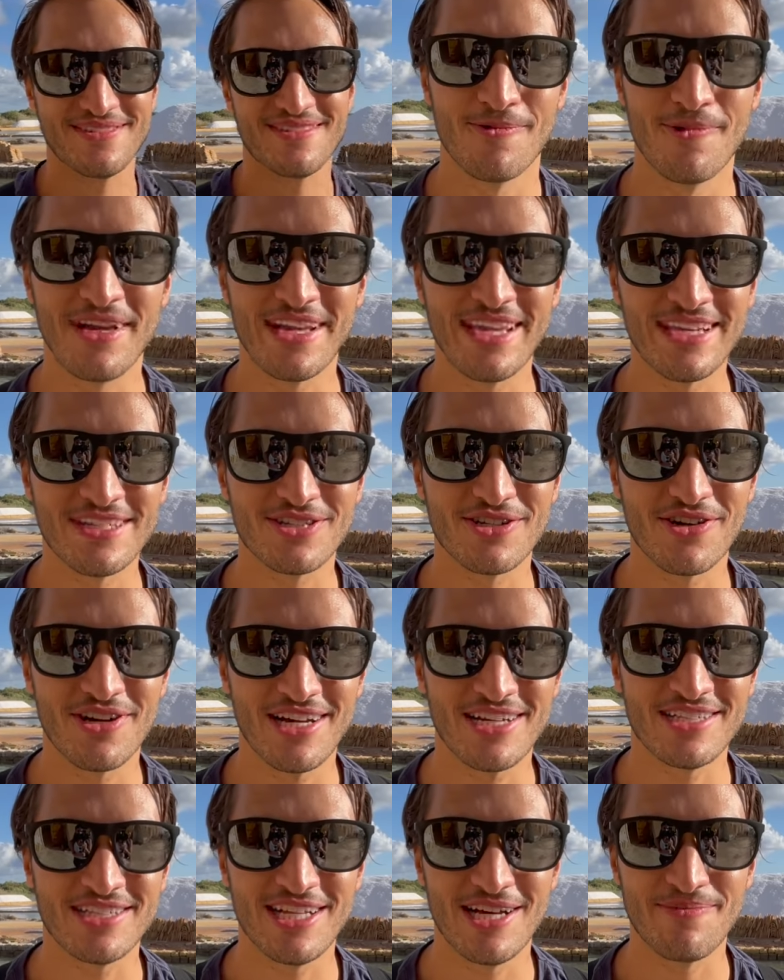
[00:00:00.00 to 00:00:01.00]
where it gets
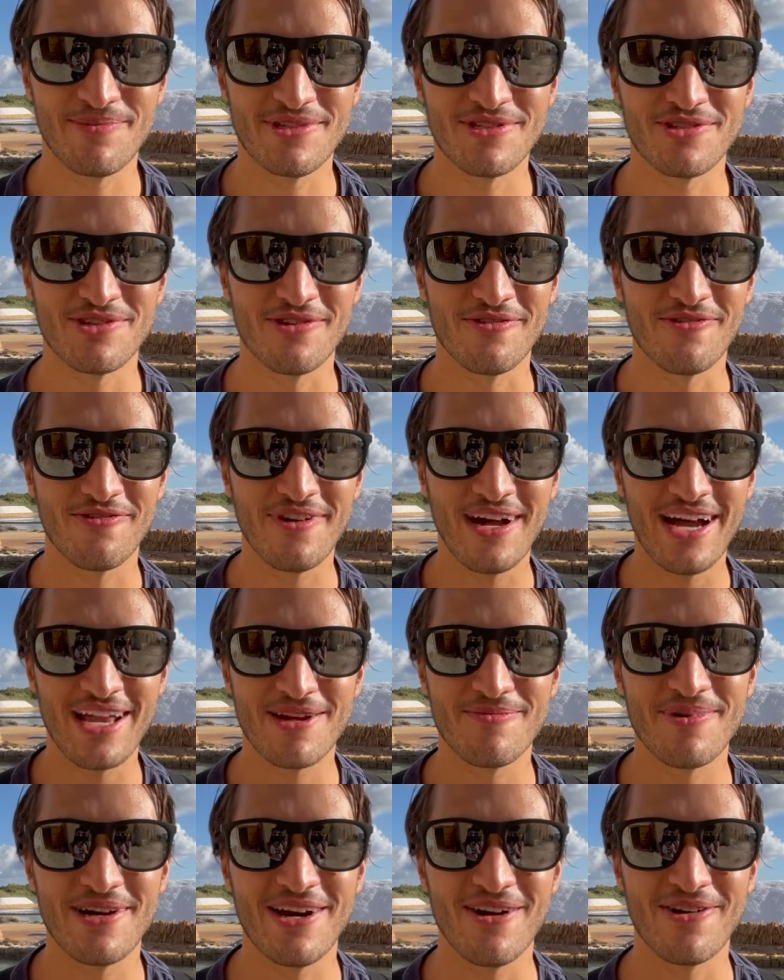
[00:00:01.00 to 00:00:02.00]
crushed up into a finer
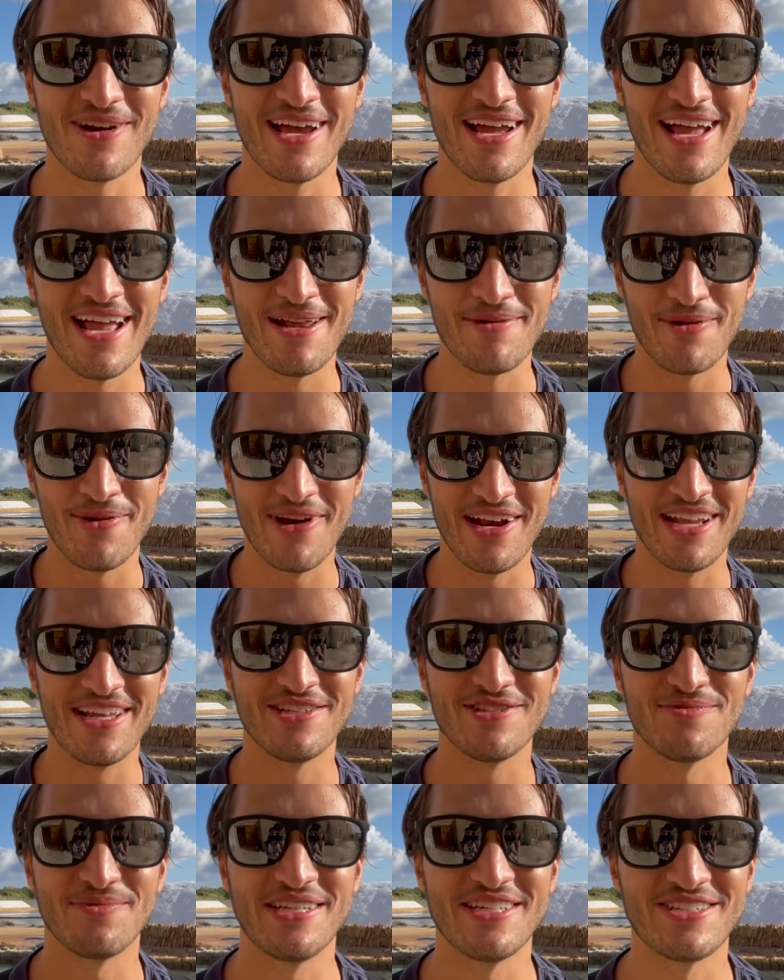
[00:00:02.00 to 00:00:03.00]
powder and ready
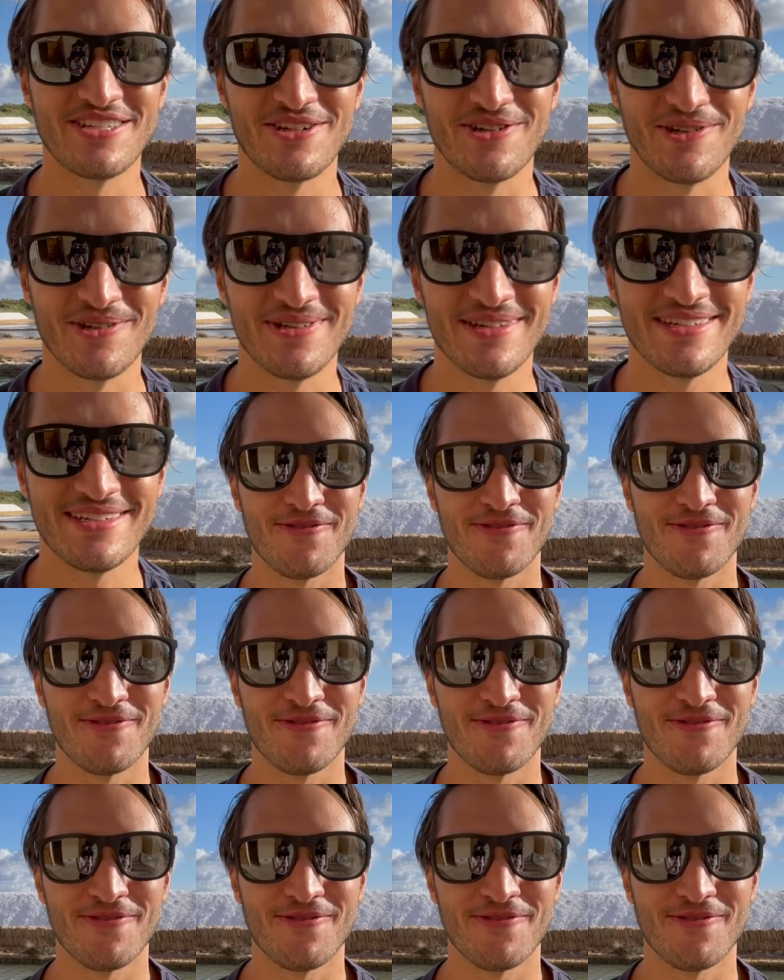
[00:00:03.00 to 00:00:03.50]
to be sold.